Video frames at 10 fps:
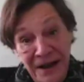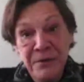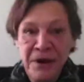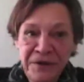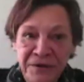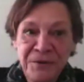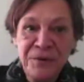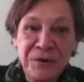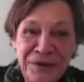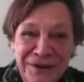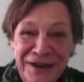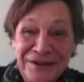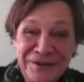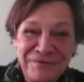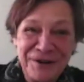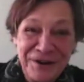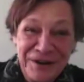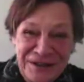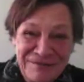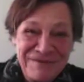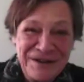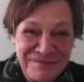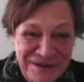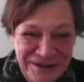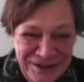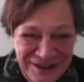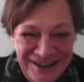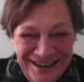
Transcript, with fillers: how uncoordinated we are at the moment.